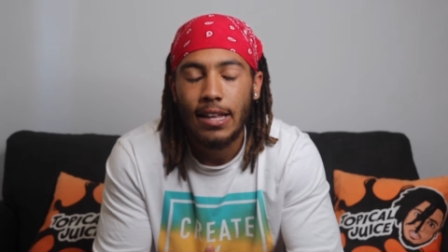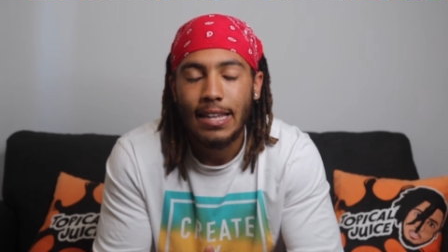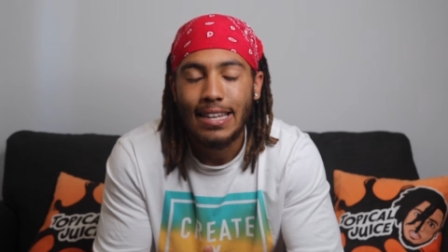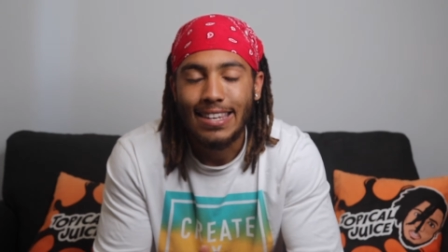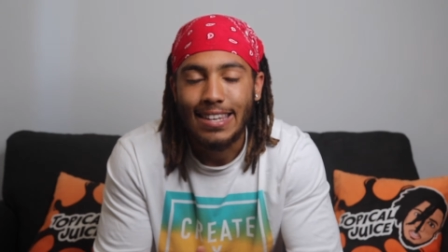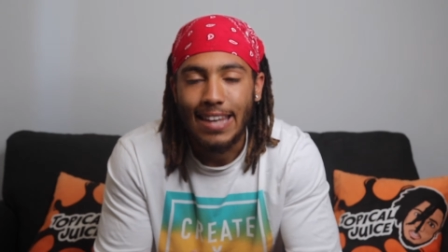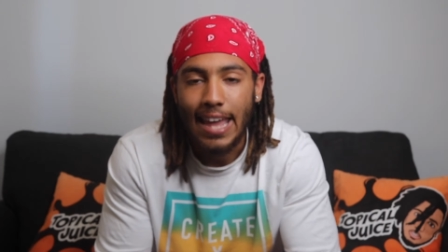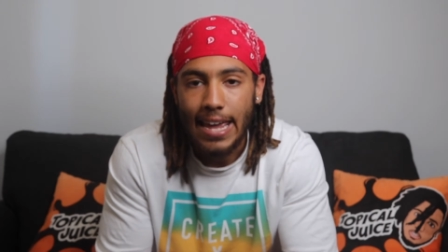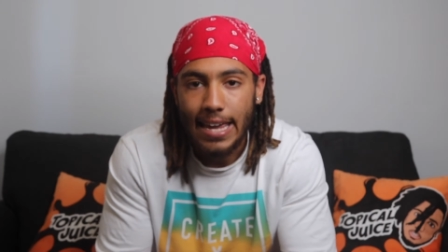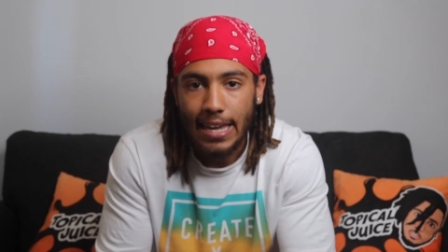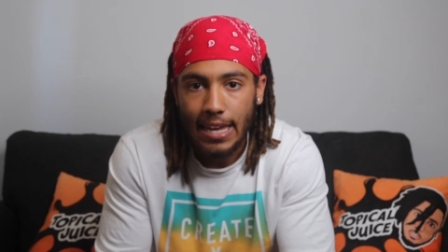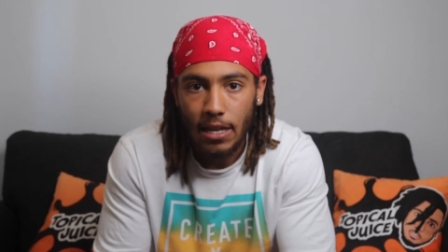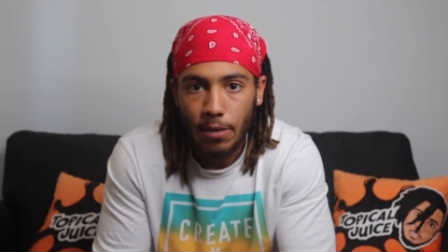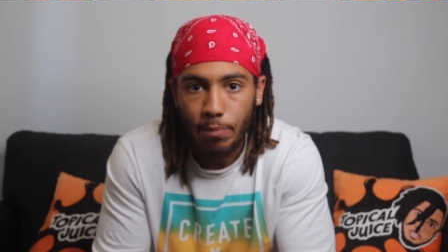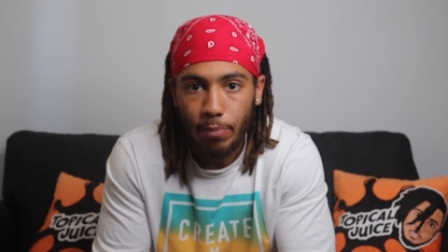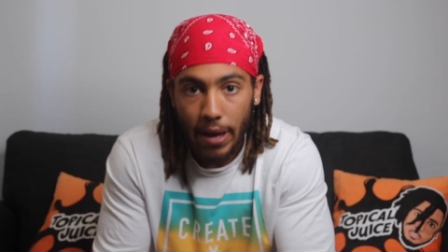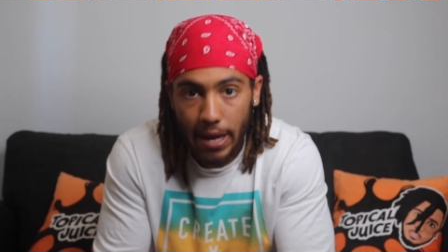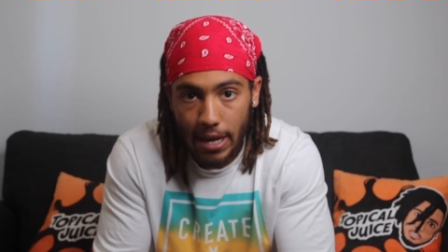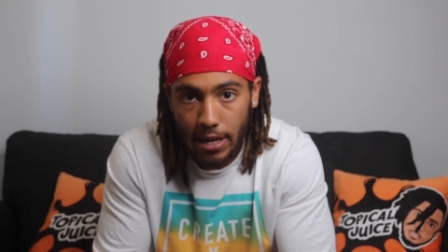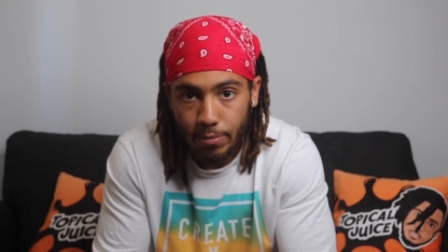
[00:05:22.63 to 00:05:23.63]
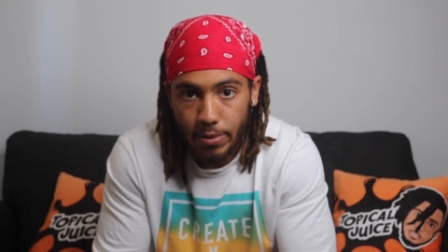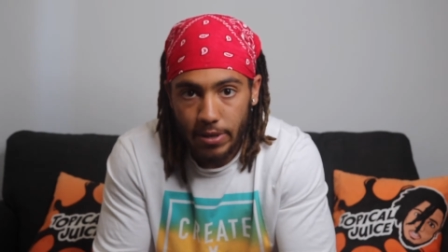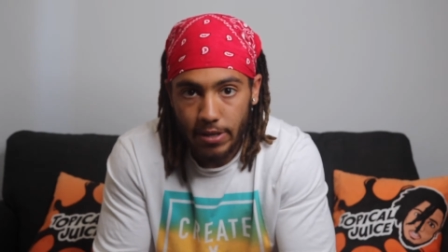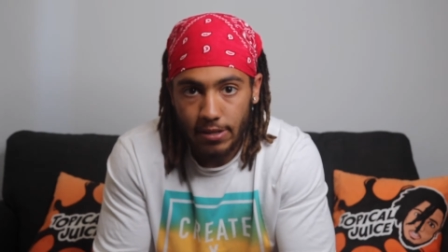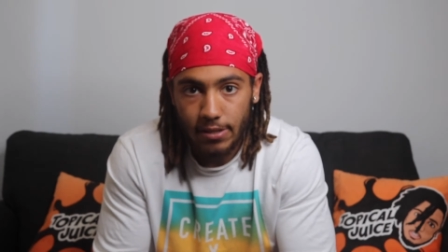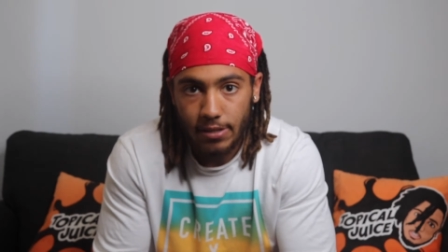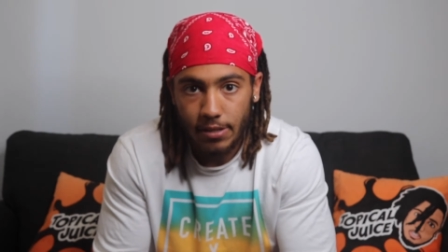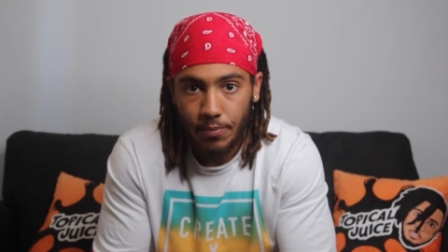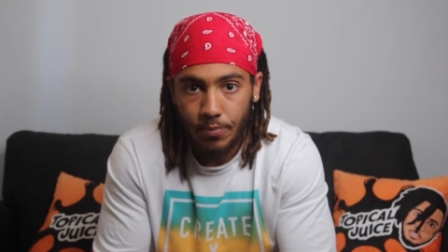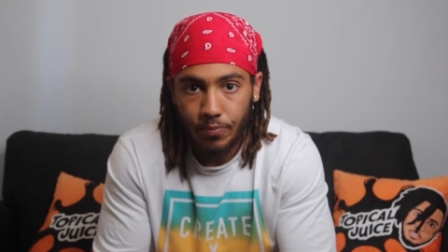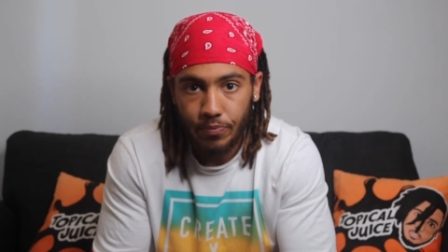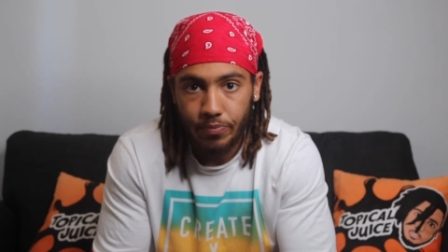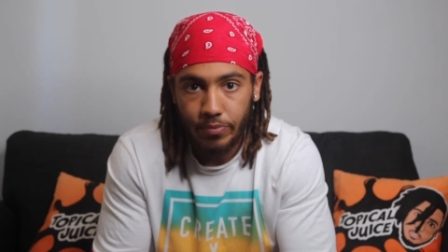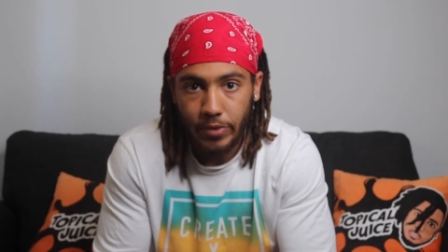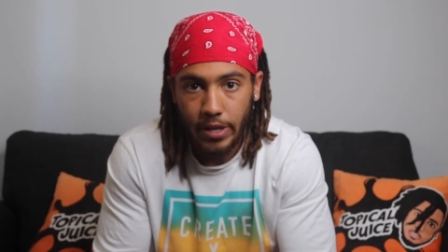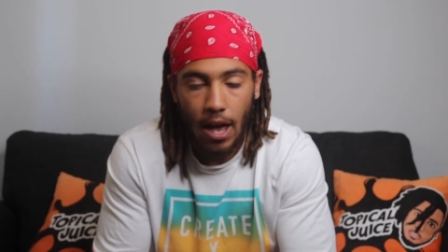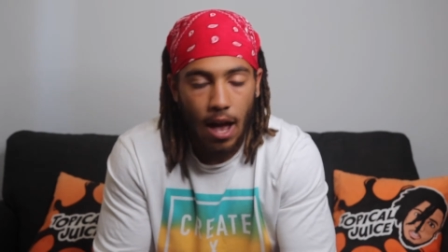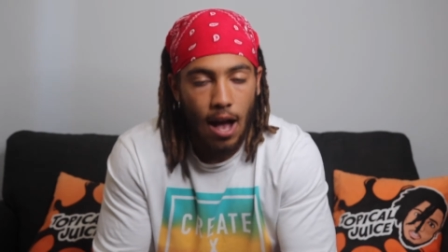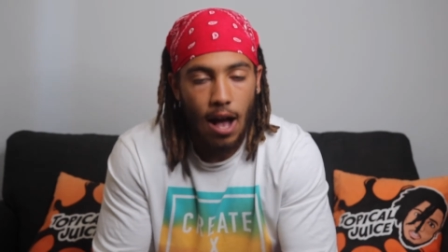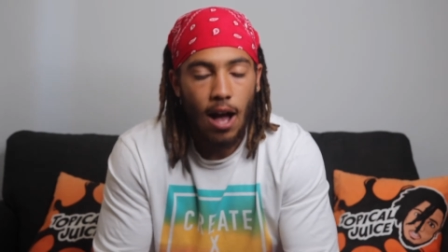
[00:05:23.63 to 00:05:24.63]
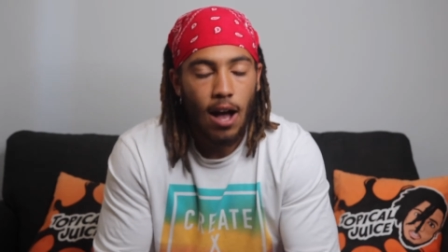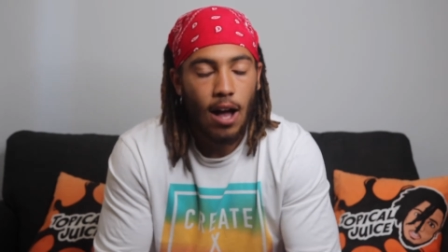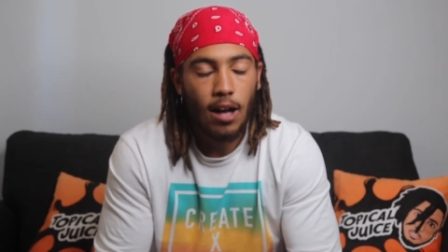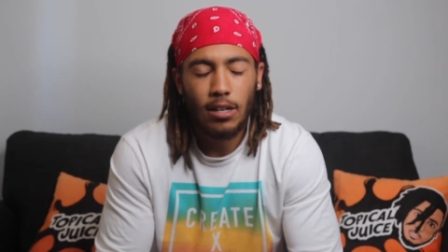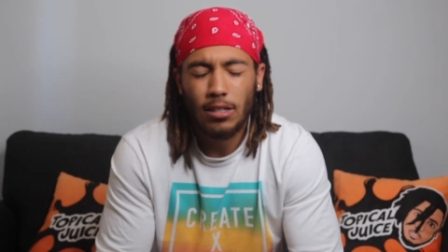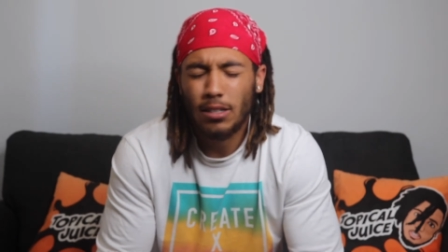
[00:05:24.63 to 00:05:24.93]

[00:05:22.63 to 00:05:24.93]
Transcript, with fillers: naked babies. Yeah, I, I,